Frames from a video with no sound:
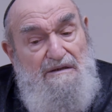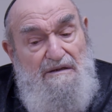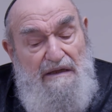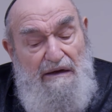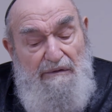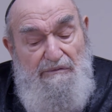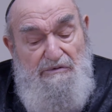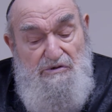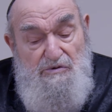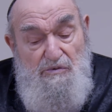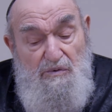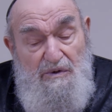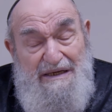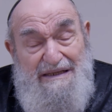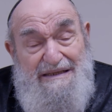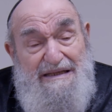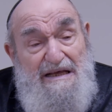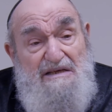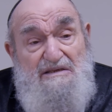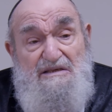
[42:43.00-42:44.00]
Now, if you want
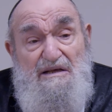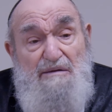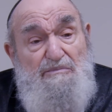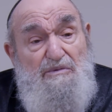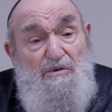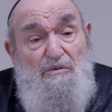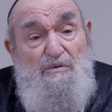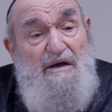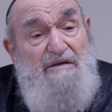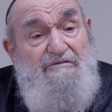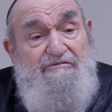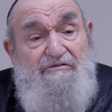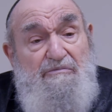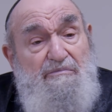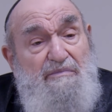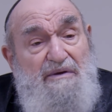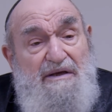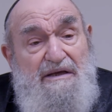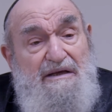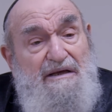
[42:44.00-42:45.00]
to take something away
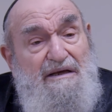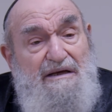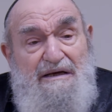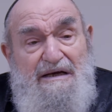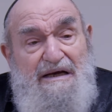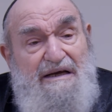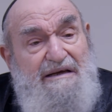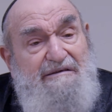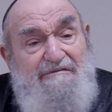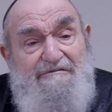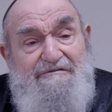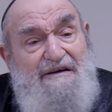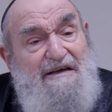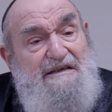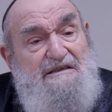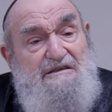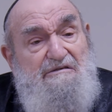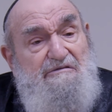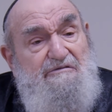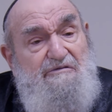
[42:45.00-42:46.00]
from me, I can
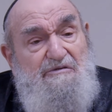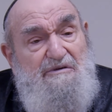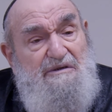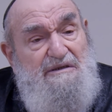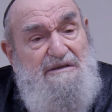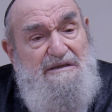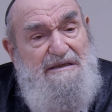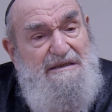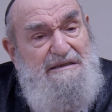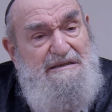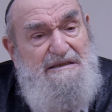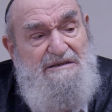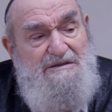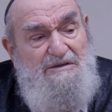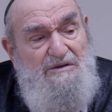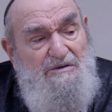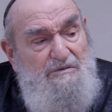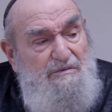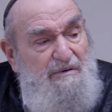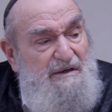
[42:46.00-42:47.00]
fight you for it. That there's
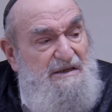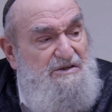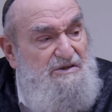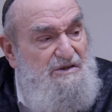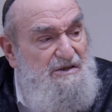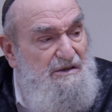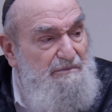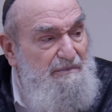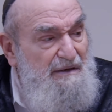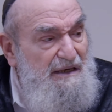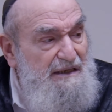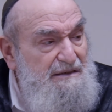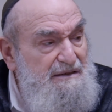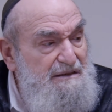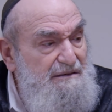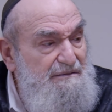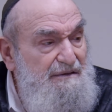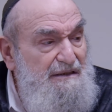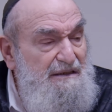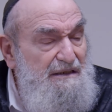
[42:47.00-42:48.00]
no question about
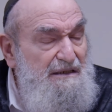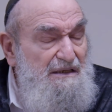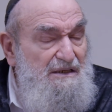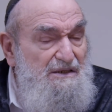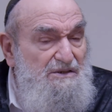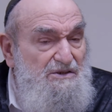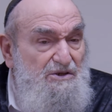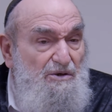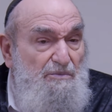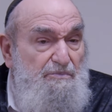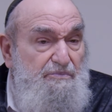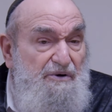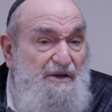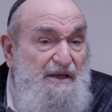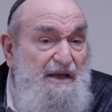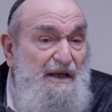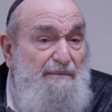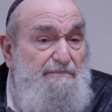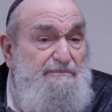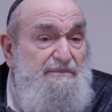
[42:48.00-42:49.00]
it. So
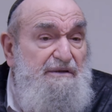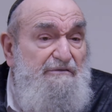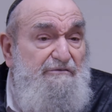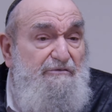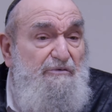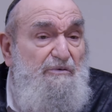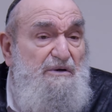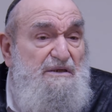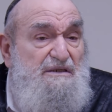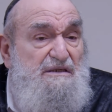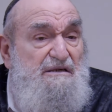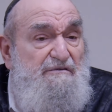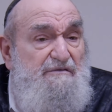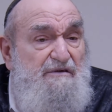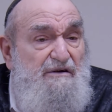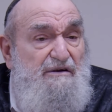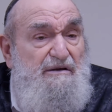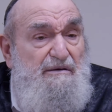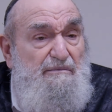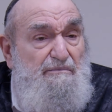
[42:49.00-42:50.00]
preemptive wars are
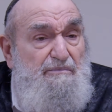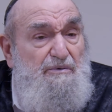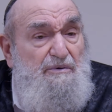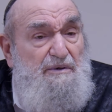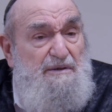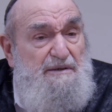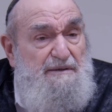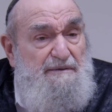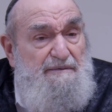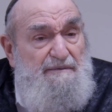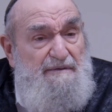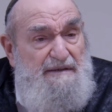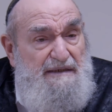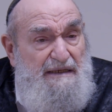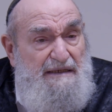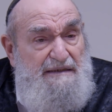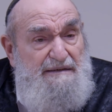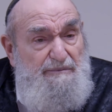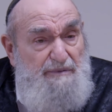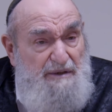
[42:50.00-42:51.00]
very important
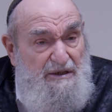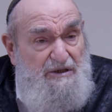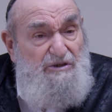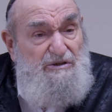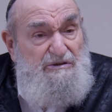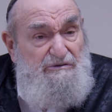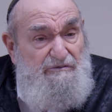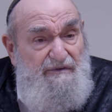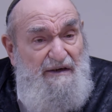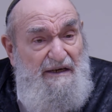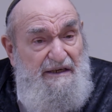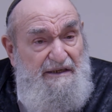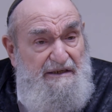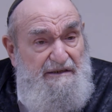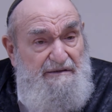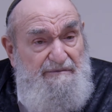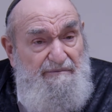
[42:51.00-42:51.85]
that we could fight